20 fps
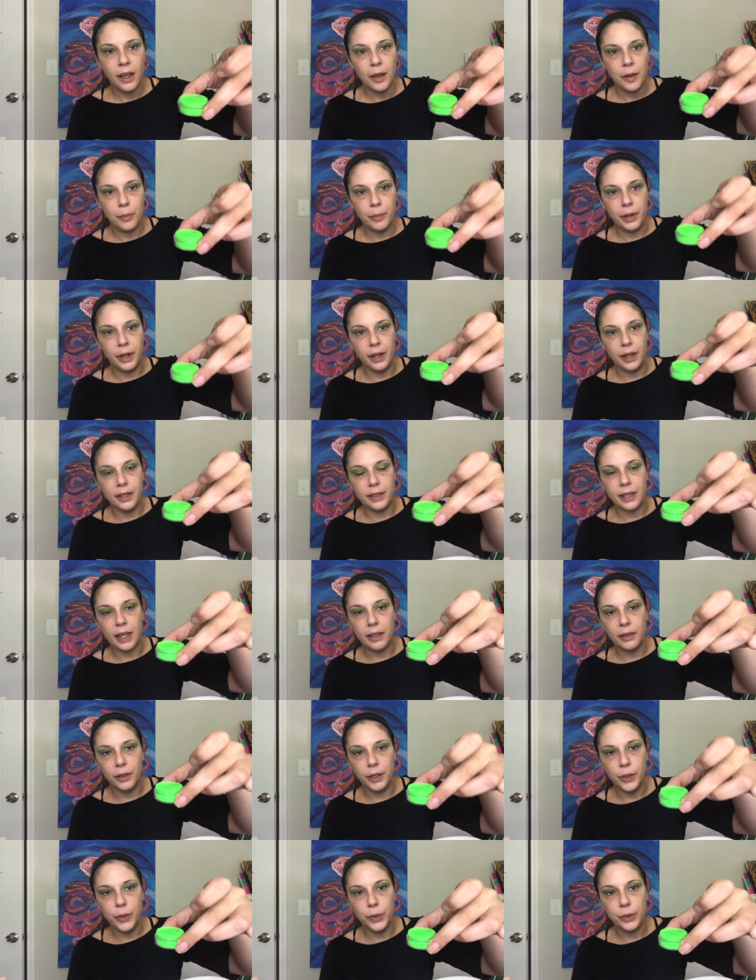But it is a
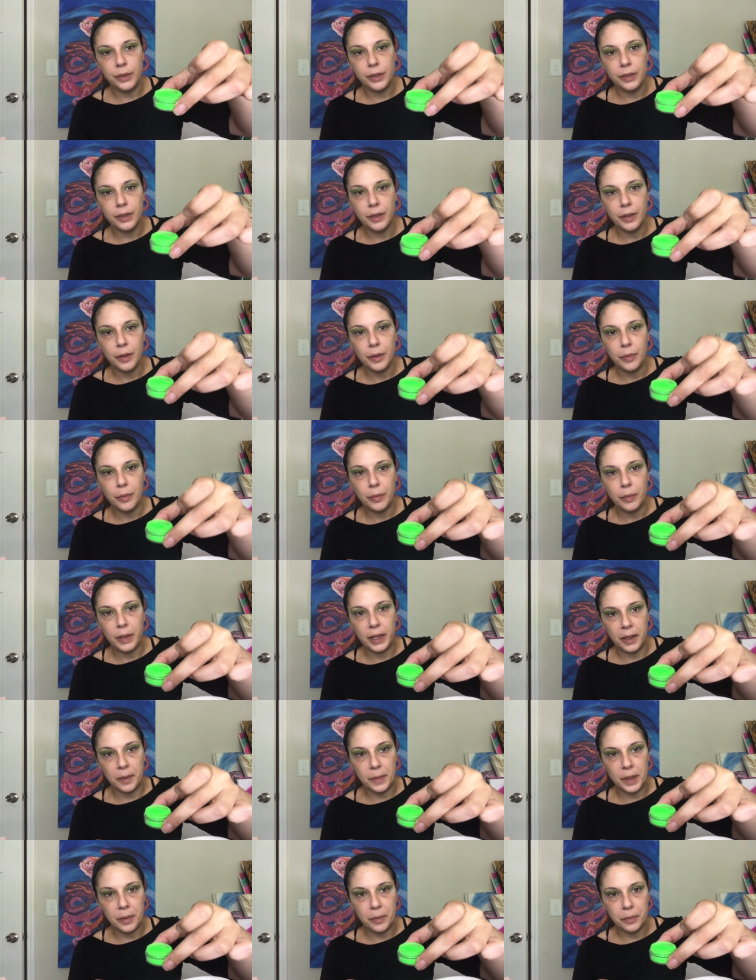loose
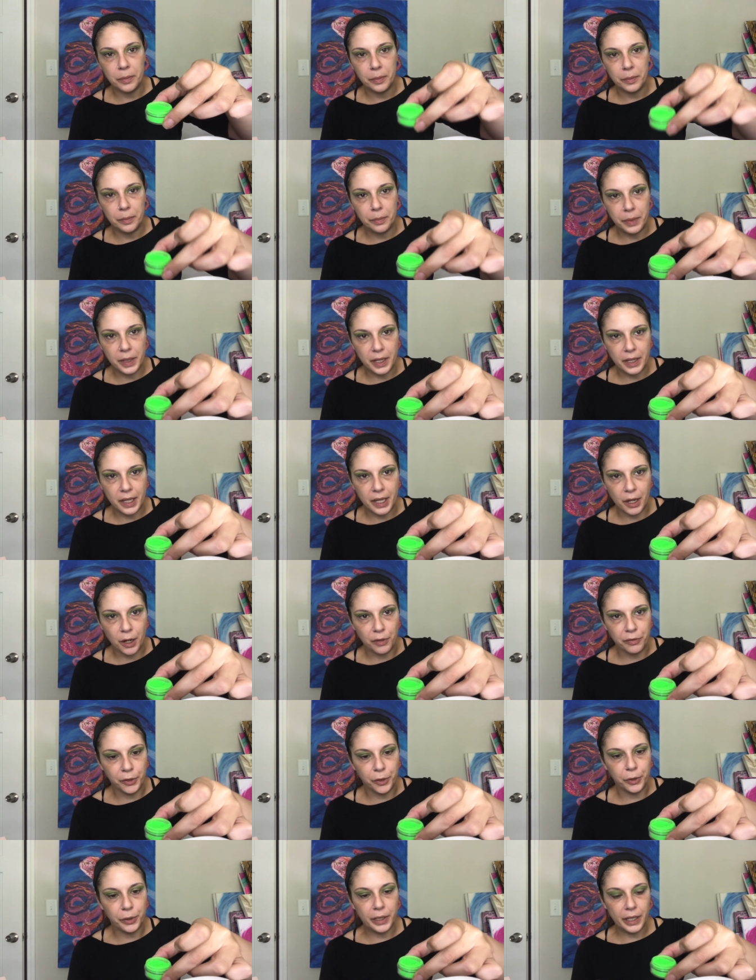pigment. Be
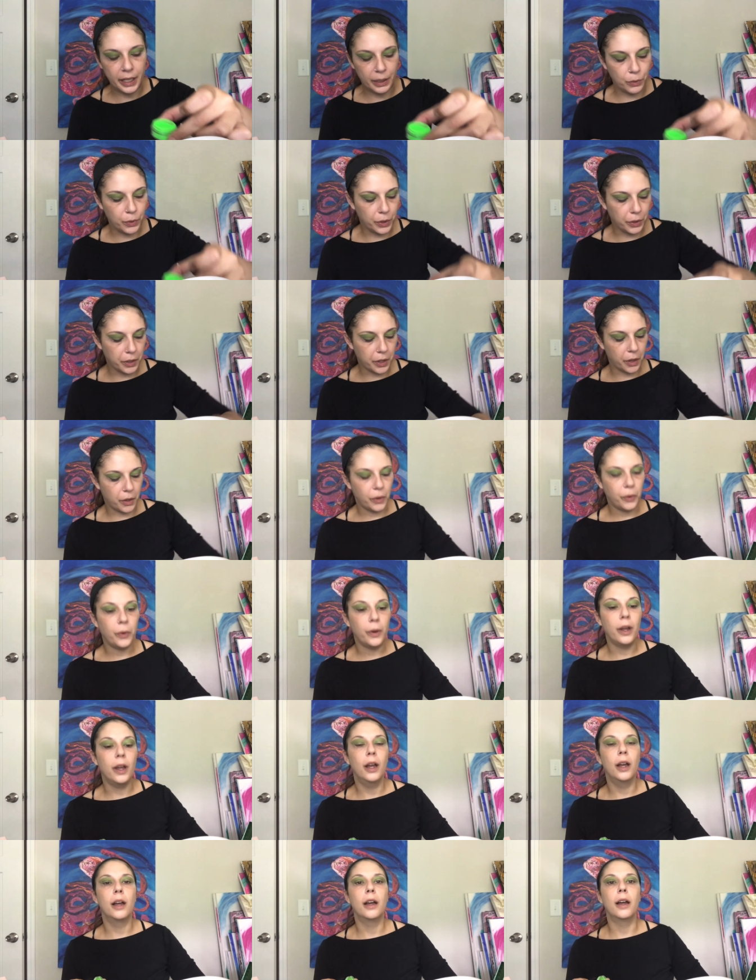careful, it will go
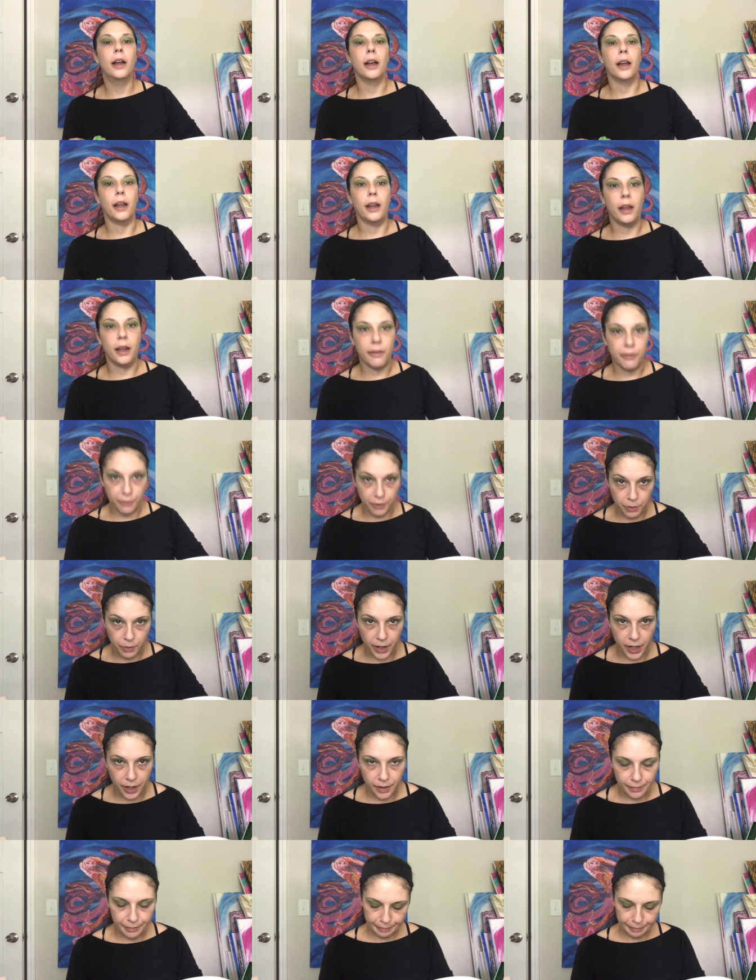everywhere.